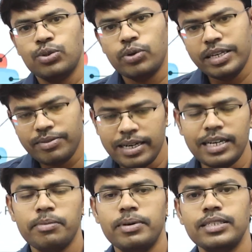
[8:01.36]
So even
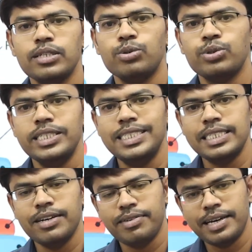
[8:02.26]
in a patient whose
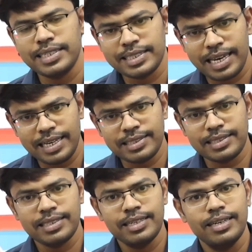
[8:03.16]
eGFR is
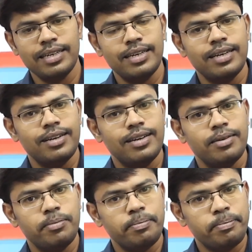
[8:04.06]
less,
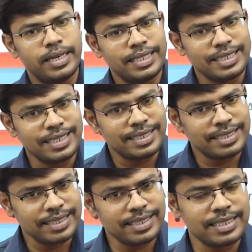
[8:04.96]
patient
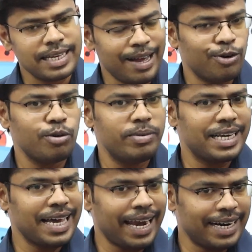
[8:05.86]
cyst have to be
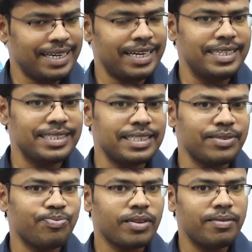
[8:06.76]
characterized,
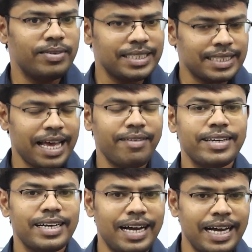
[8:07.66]
which is
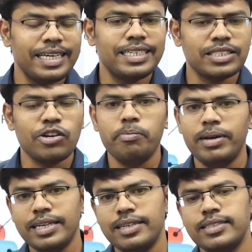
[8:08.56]
having high risk of
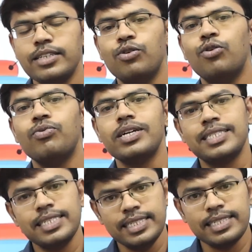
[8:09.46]
malignancy, go for
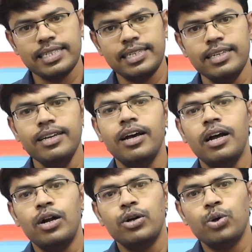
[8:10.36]
CECT
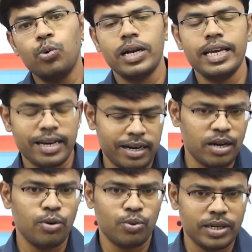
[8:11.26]
to clear
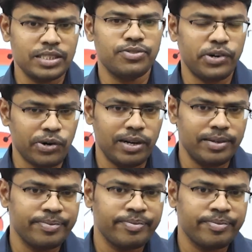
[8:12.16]
it out once for all.